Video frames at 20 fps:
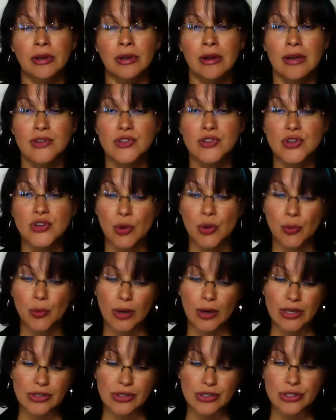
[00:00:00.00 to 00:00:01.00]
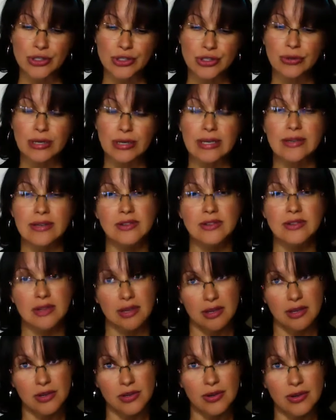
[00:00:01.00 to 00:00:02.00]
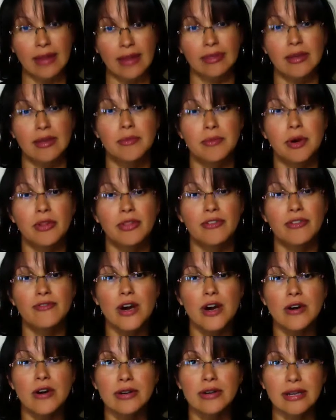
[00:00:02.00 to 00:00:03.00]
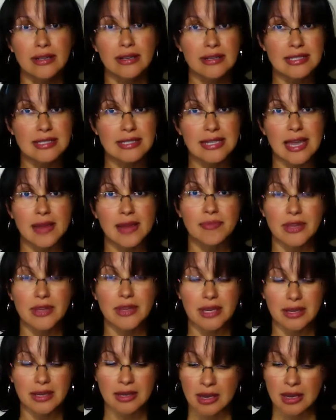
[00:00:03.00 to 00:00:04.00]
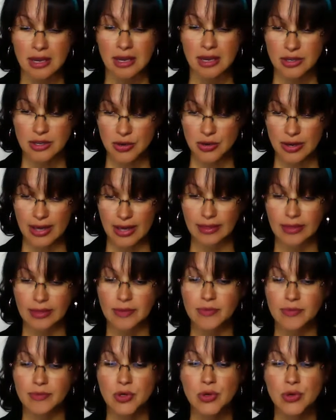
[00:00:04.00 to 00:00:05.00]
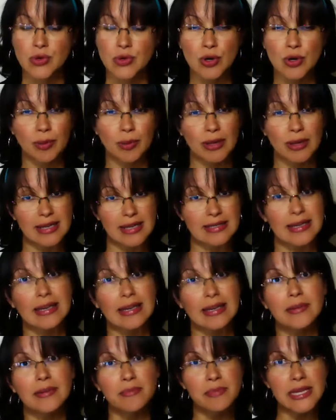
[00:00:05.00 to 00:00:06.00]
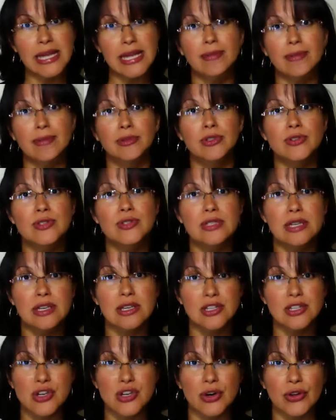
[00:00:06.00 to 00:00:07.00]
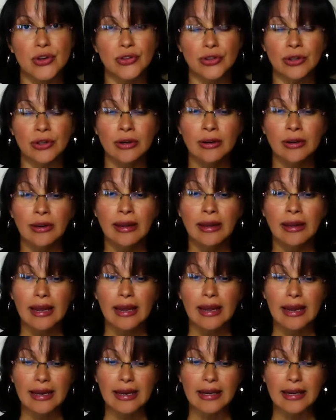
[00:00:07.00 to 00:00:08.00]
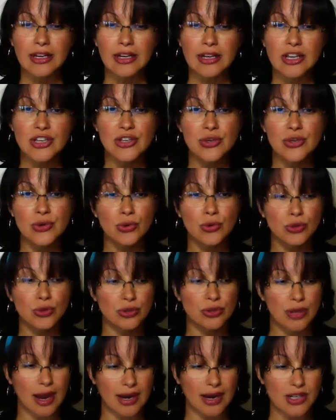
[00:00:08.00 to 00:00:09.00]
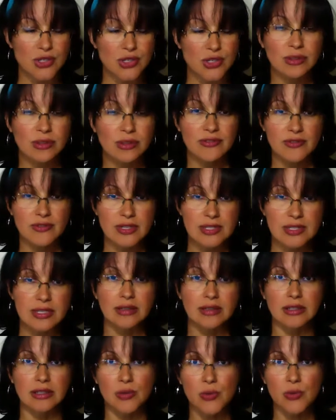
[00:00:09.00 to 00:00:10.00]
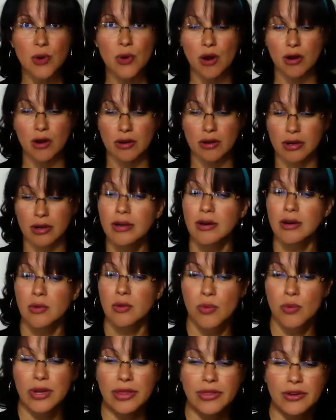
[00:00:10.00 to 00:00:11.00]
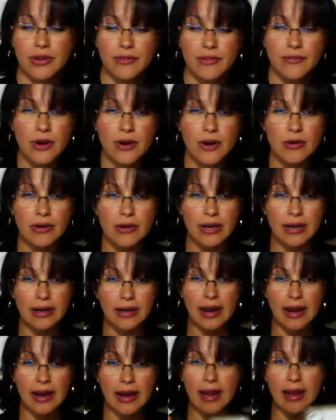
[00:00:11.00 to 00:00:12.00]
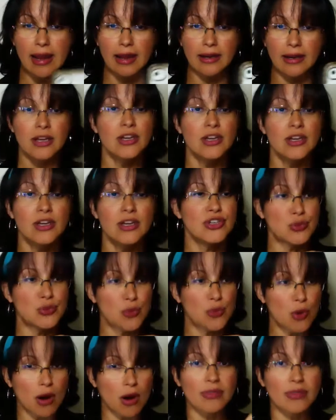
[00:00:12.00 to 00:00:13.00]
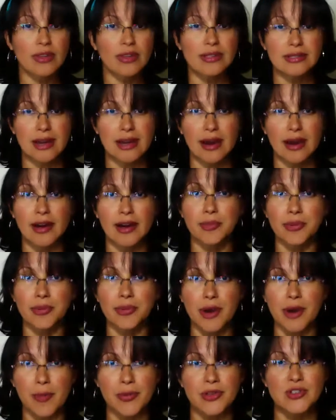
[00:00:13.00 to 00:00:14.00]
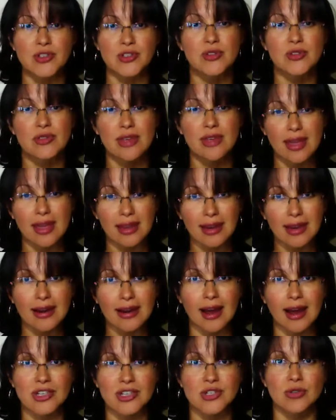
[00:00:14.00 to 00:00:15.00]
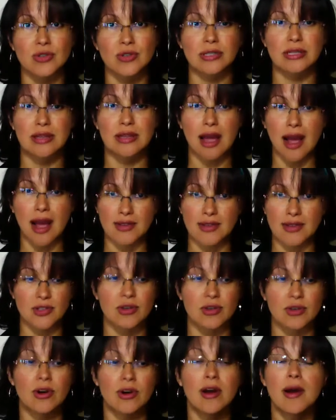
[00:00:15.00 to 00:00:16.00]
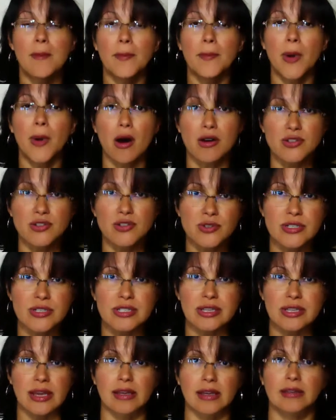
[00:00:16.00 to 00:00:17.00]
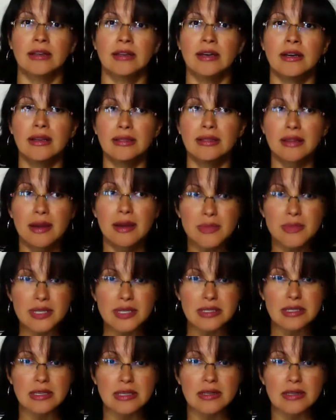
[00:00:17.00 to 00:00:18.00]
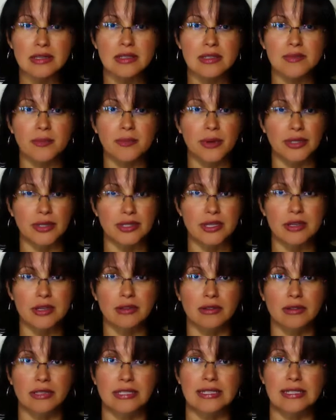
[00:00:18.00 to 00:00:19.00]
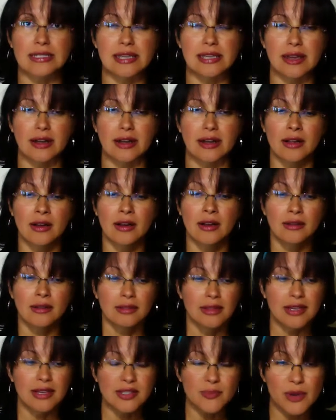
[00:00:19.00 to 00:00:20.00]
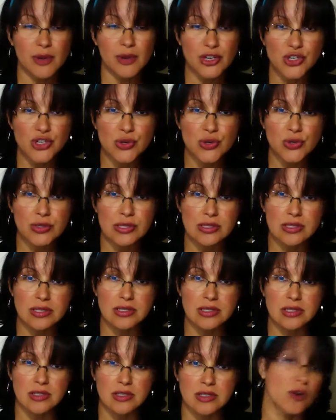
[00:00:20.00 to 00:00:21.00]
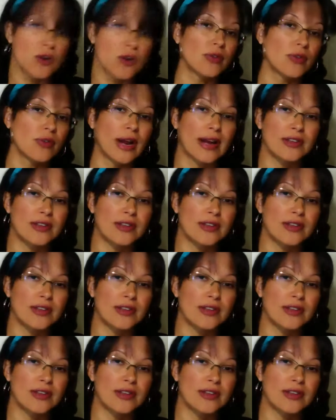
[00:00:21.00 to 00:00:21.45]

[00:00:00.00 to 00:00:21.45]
So what you do is you get them on the phone, the same thing, you get them to Google Plus and be able to see each other, and you actually physically walk with your phone in hand. You walk the entire property, so they can actually ask you, pause for a second, let me see this particular detail, let's make sure this is correct.